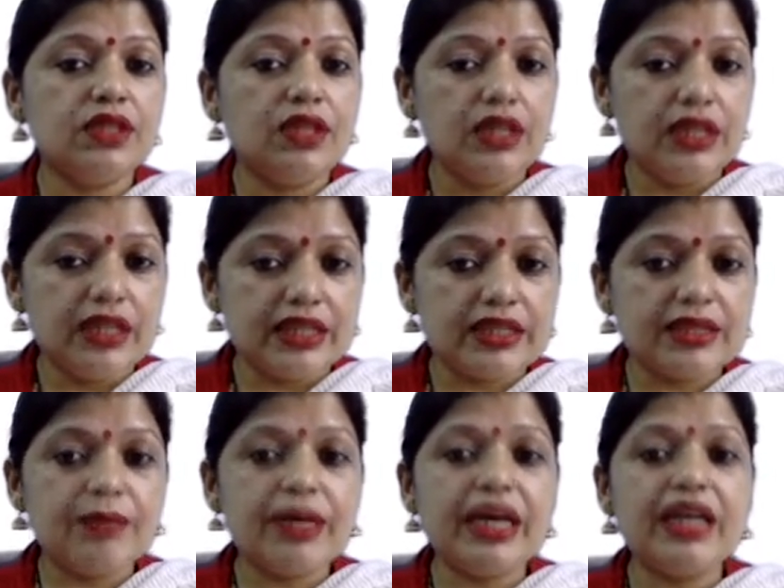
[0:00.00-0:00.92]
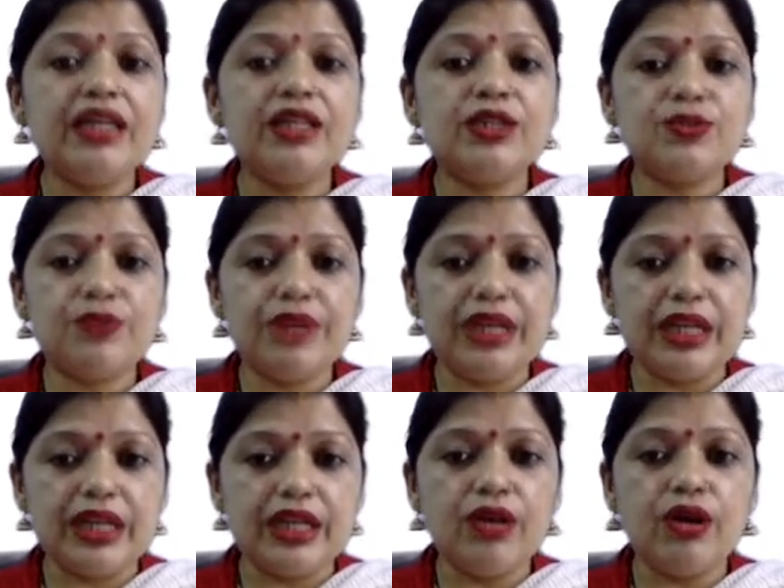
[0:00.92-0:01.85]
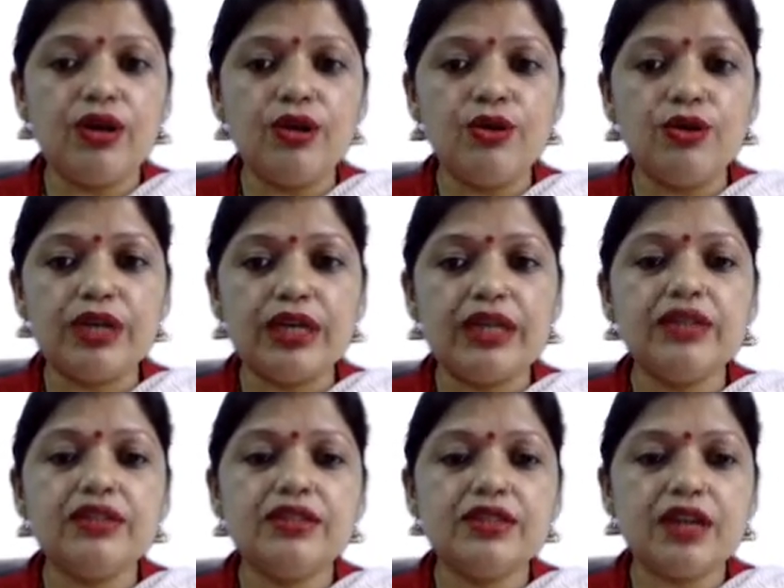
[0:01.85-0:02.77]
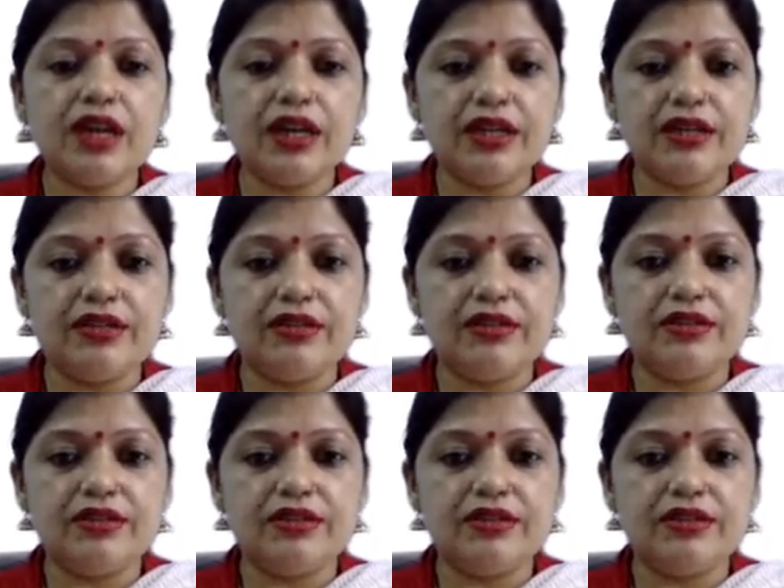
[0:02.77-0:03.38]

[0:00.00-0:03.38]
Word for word: Yes, the man is feeling or looking tired.